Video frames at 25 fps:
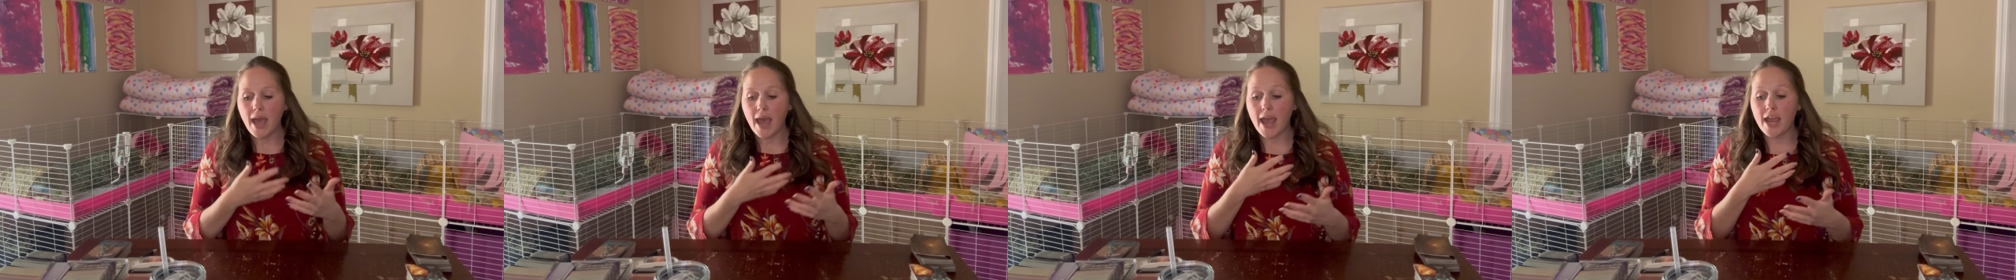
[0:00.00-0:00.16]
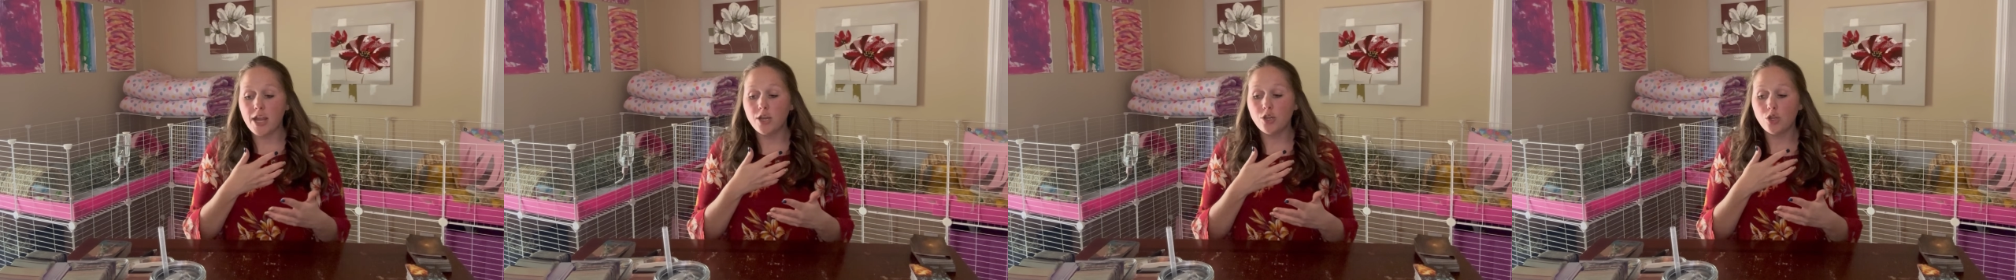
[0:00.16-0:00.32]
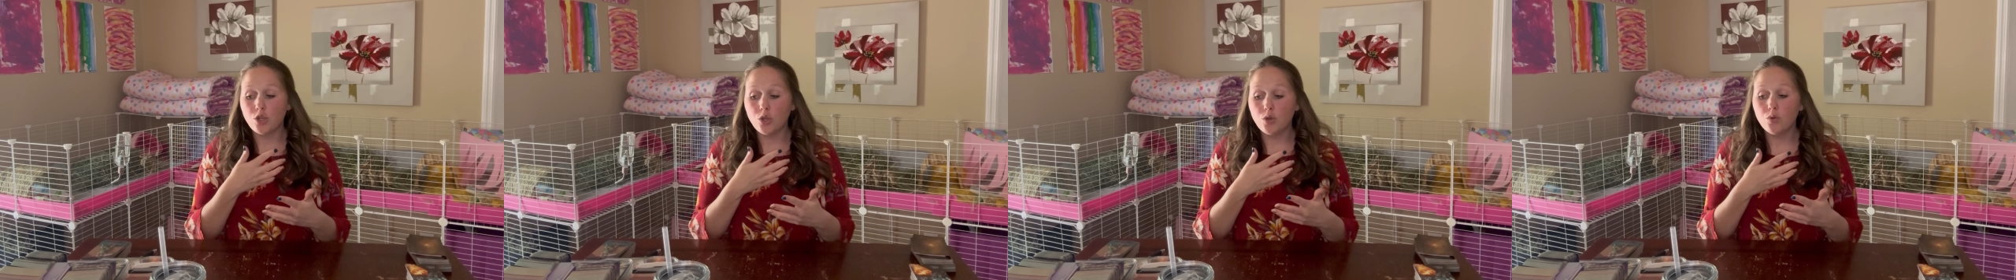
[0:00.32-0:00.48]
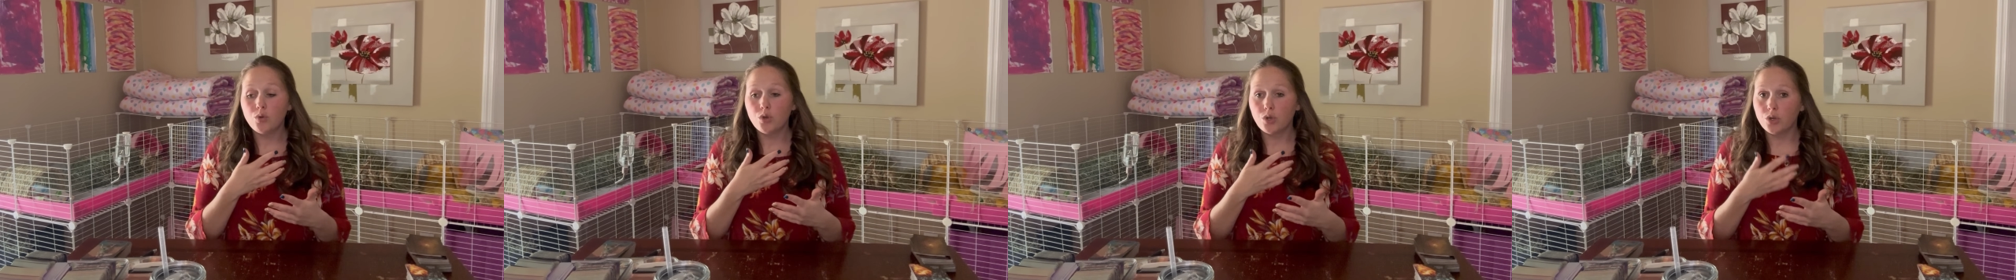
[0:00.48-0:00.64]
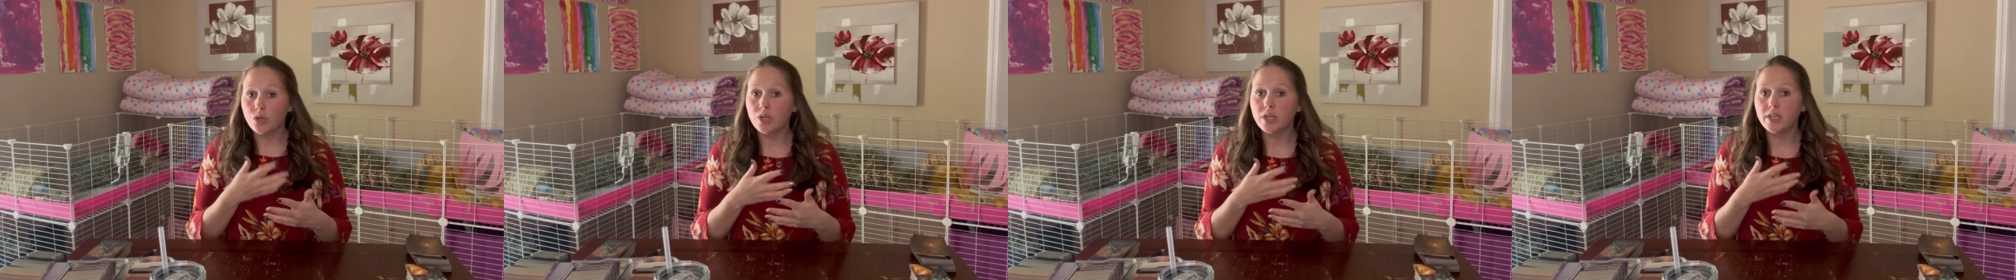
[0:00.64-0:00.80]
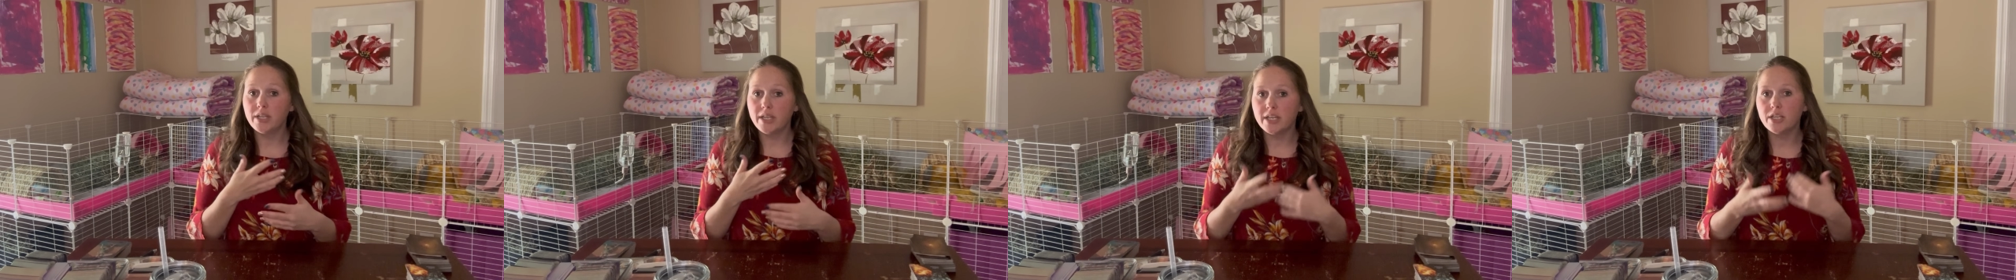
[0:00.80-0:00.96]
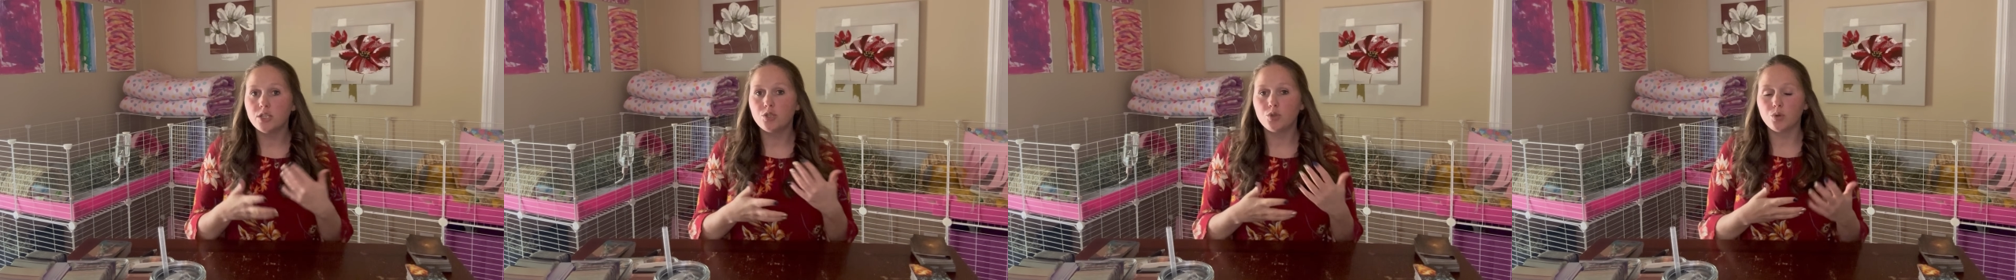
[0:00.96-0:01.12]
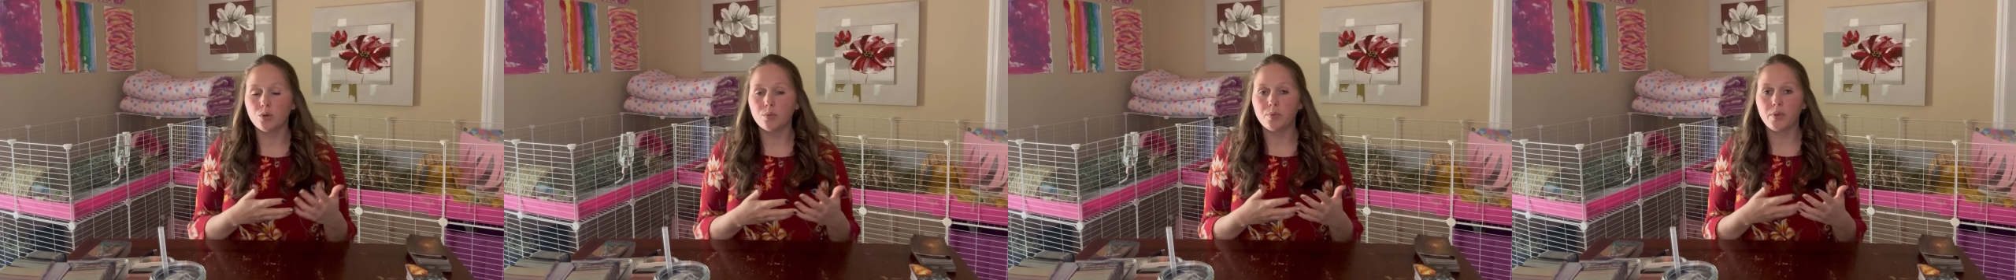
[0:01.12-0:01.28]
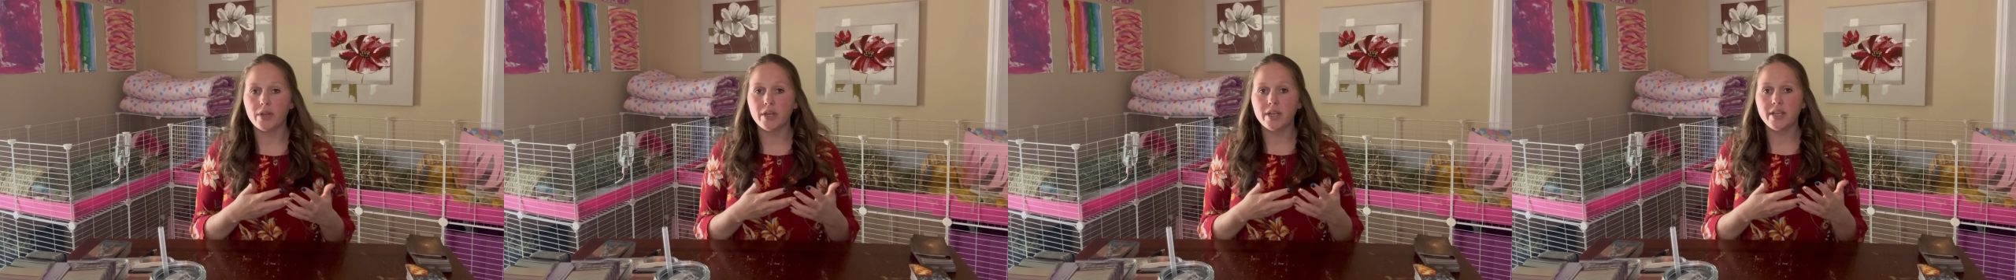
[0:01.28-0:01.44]
And you could get
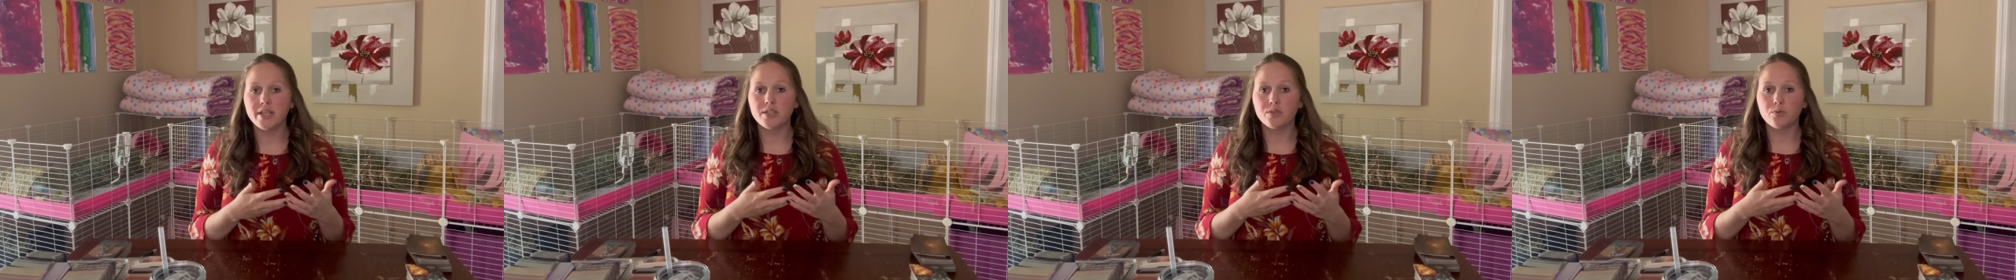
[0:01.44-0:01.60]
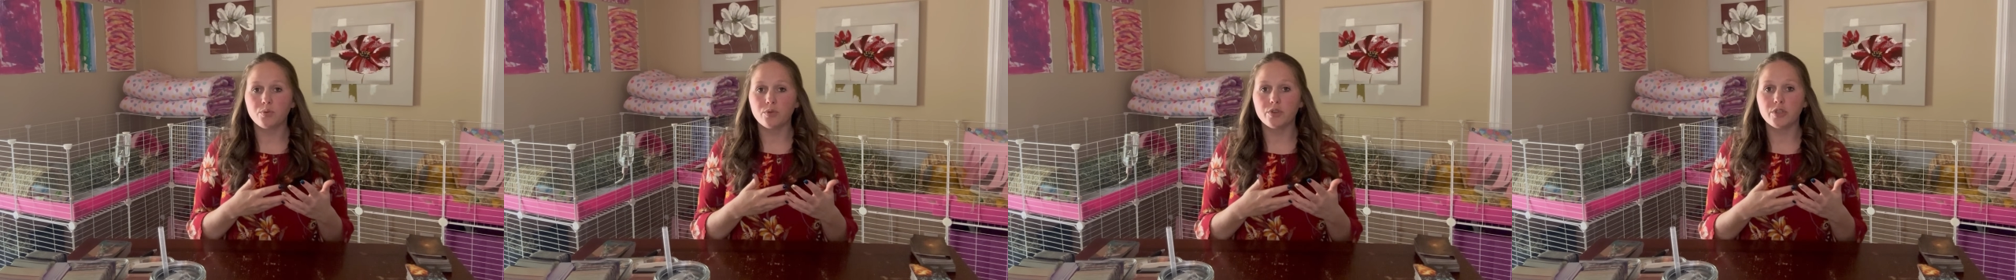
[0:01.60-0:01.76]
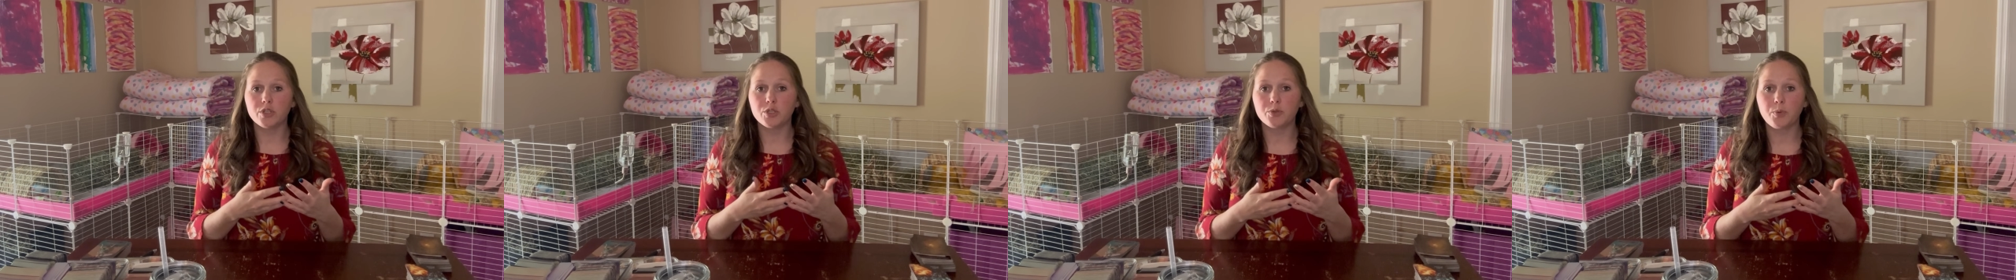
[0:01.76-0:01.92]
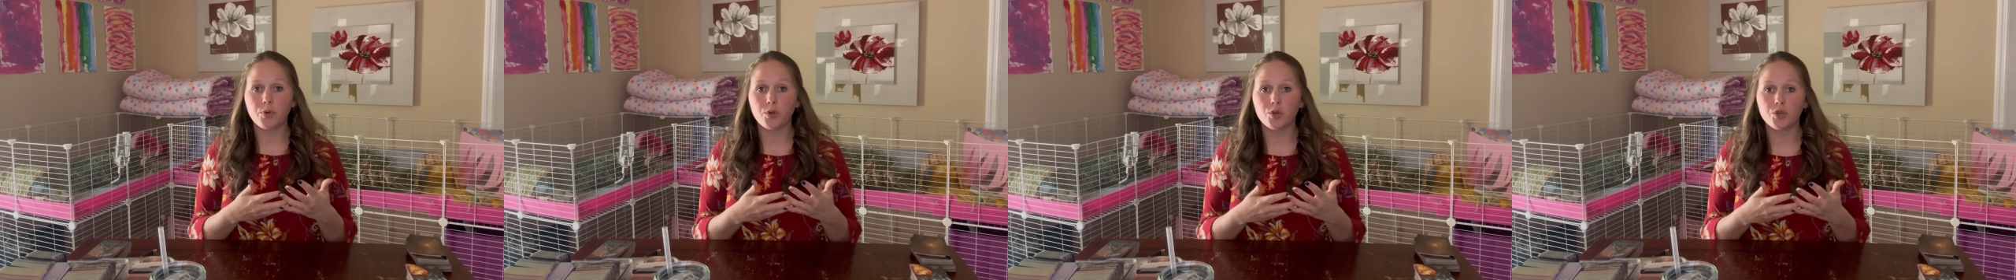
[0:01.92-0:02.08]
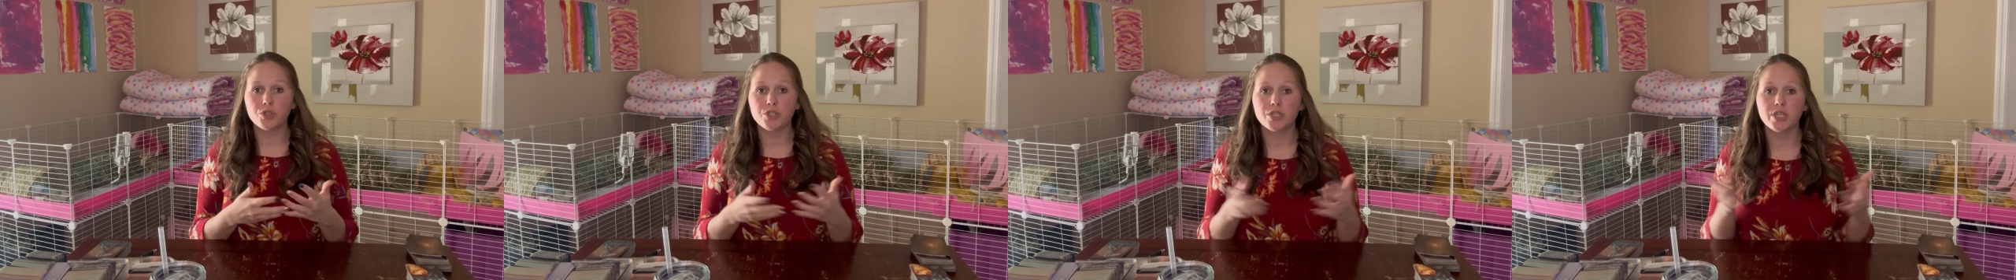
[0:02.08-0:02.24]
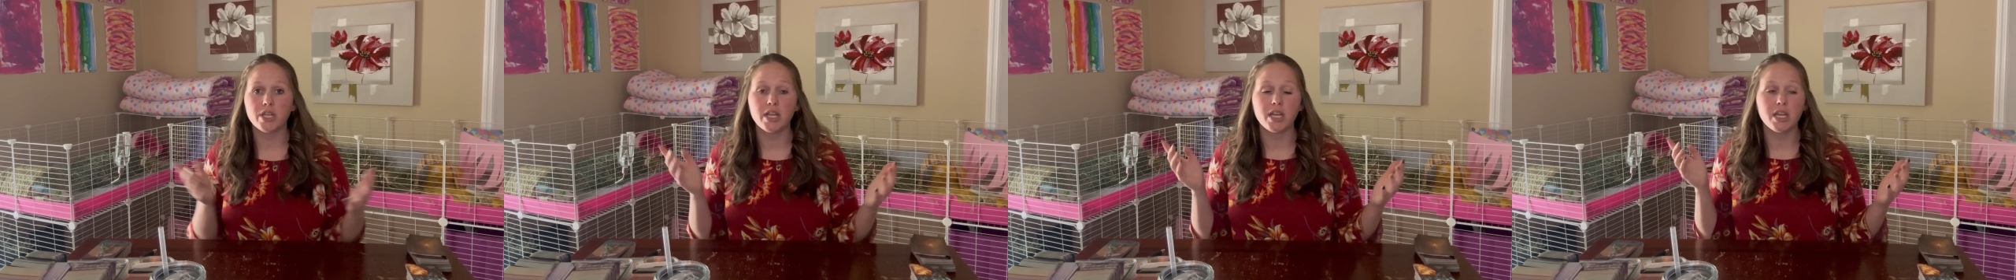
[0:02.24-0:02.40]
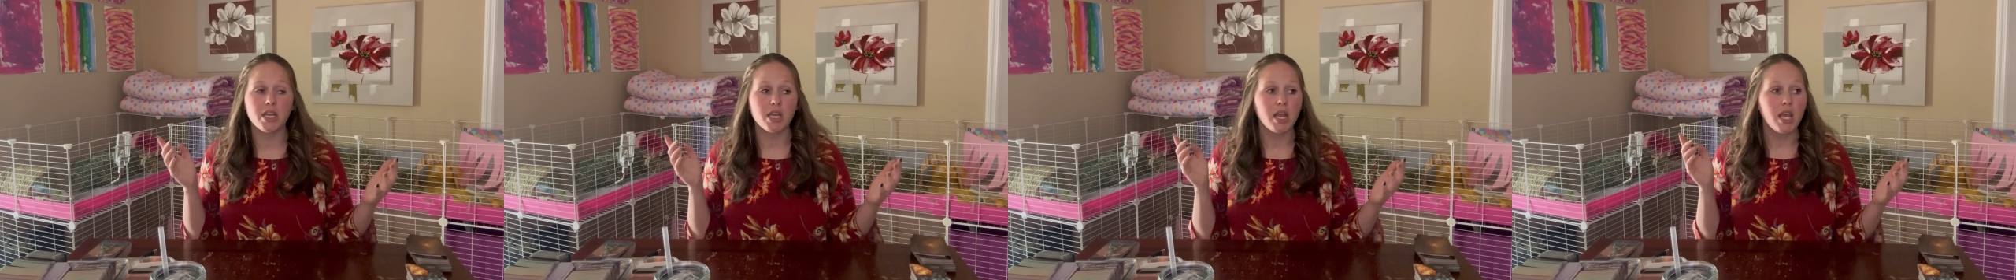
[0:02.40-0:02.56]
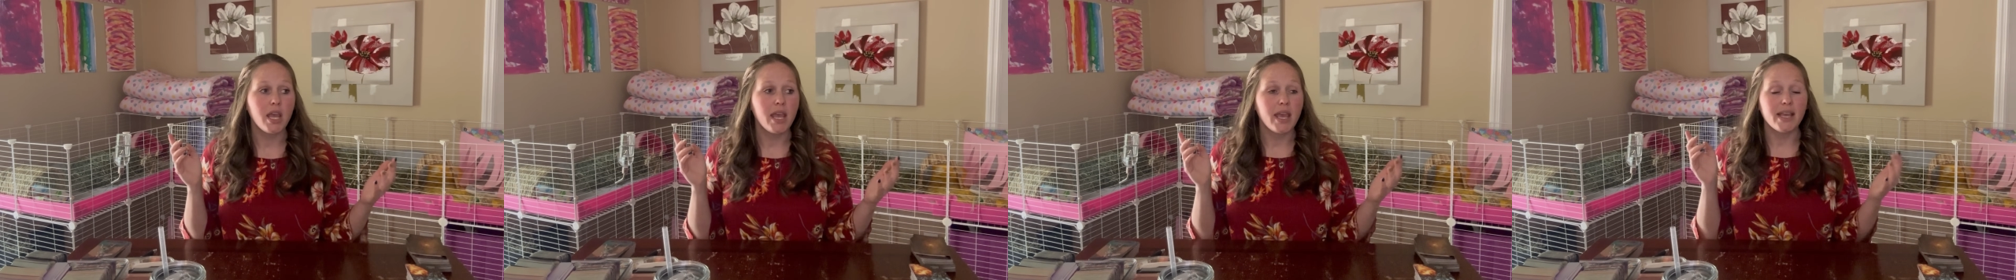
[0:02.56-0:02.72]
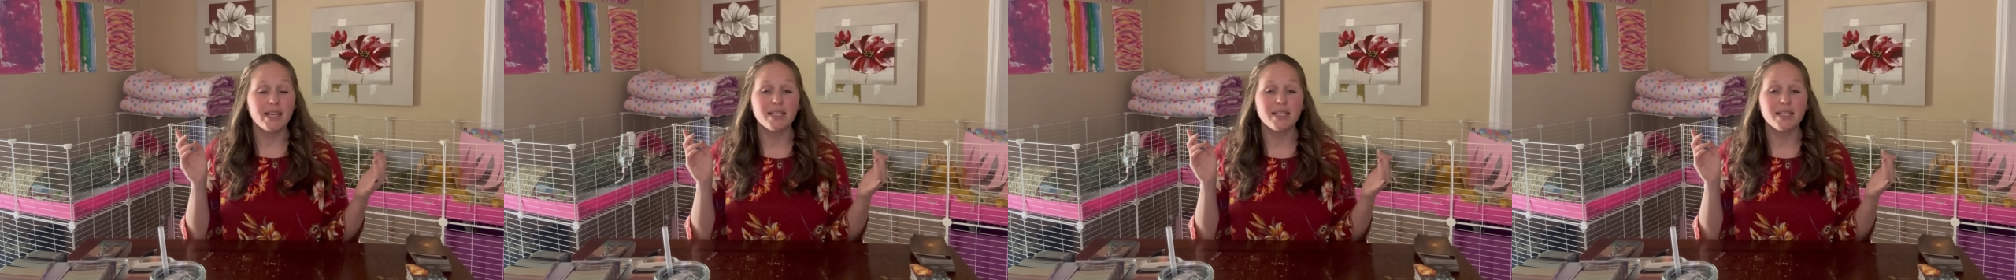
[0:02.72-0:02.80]
to a place where this person